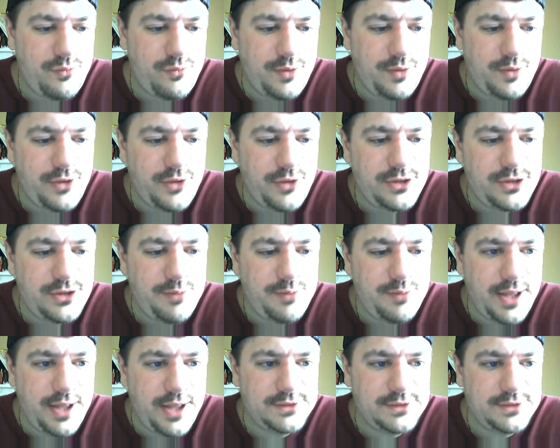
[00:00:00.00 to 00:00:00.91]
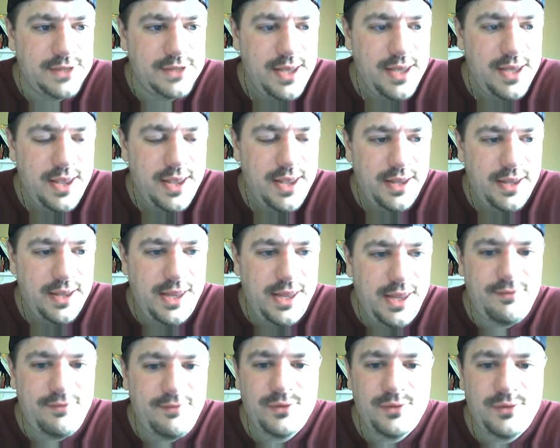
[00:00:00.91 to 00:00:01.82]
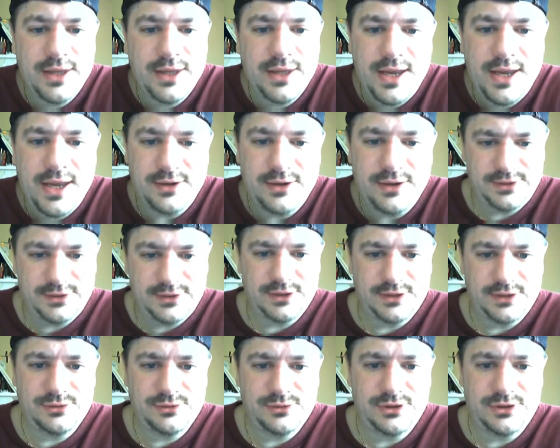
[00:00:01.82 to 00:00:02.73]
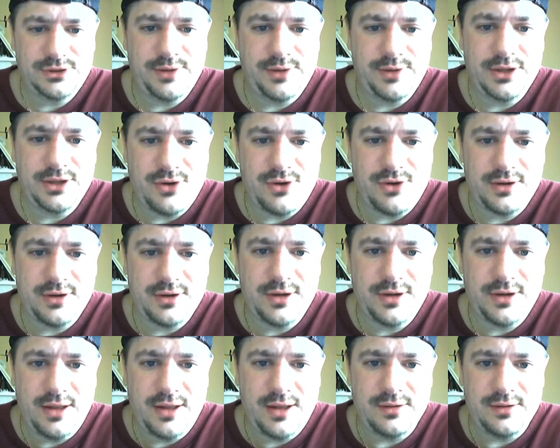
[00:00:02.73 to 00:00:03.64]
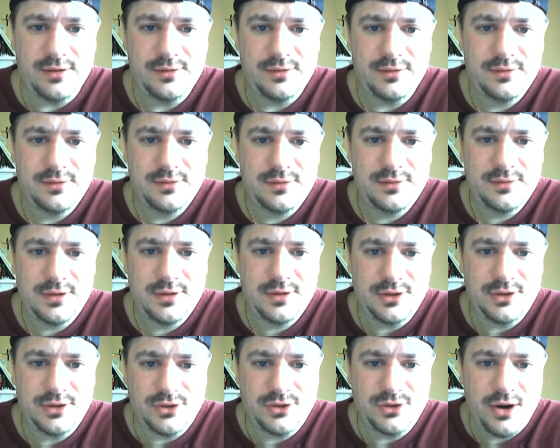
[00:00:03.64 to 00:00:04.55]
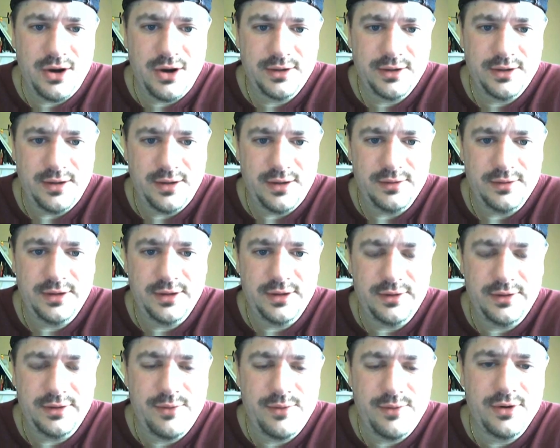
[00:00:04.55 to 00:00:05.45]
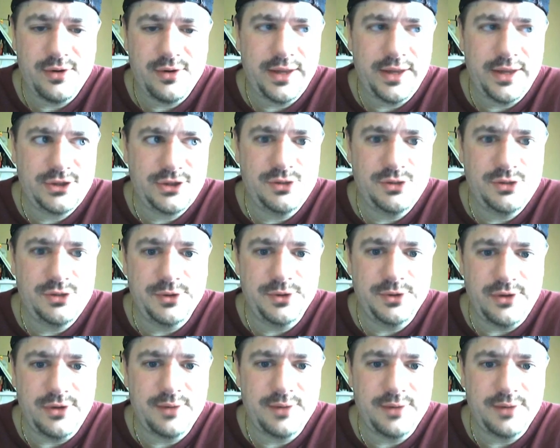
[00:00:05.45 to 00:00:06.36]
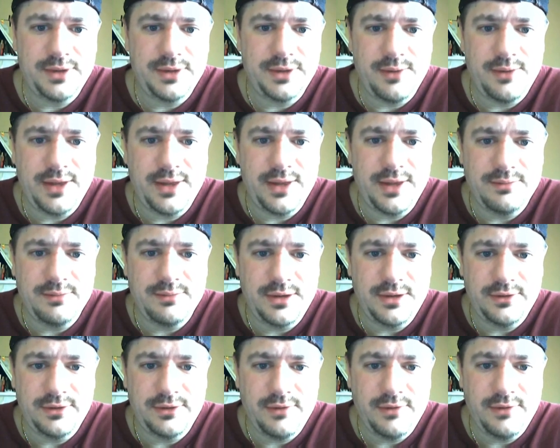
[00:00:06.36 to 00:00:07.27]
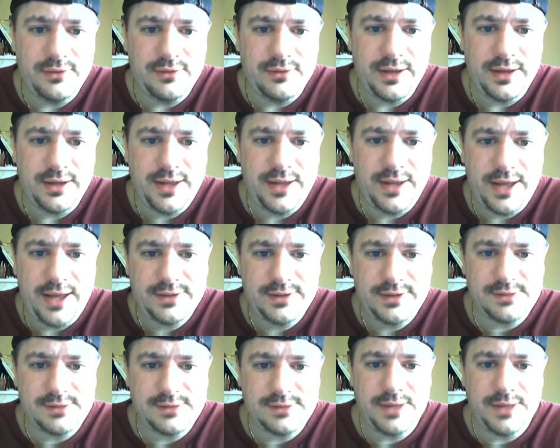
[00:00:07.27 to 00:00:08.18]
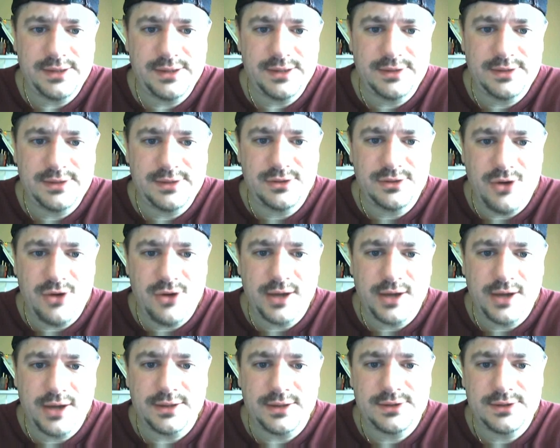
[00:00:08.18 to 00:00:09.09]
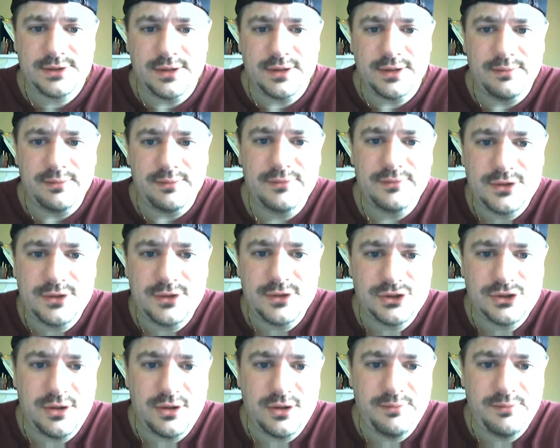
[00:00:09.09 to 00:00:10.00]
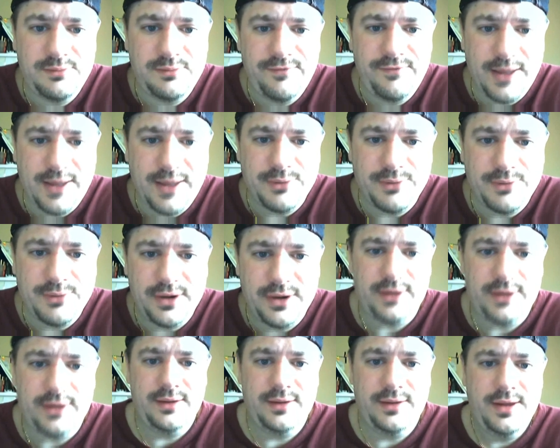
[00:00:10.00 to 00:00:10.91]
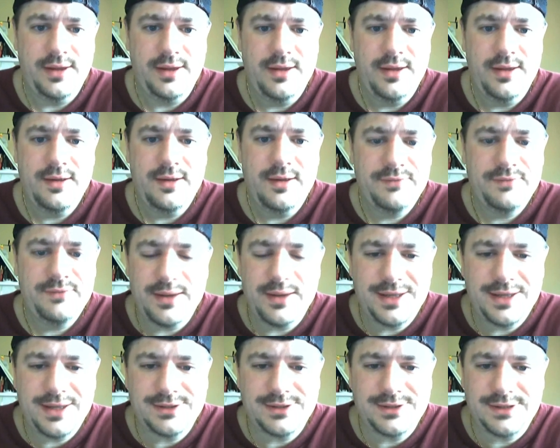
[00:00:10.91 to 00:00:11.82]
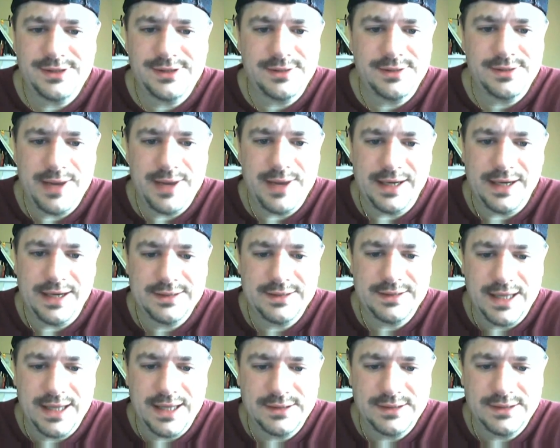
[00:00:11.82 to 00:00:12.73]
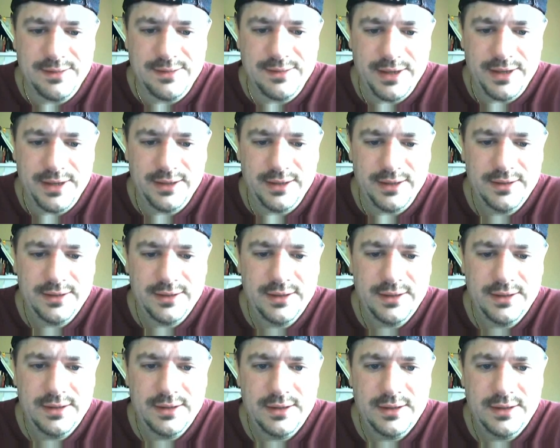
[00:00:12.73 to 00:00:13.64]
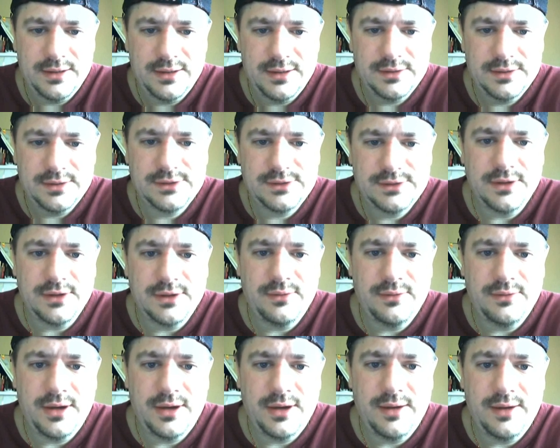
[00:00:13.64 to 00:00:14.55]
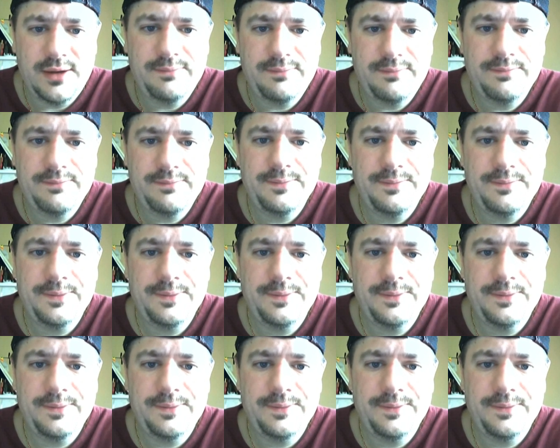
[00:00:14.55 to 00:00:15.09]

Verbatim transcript: 1.2 pounds even when the keto sticks were showing a darker color? A dark color, you know, they weren't like super dark, but they were like middle of the road. They, they had some nice darkness to them to show fat burning. It just doesn't make any sense to me. So, um,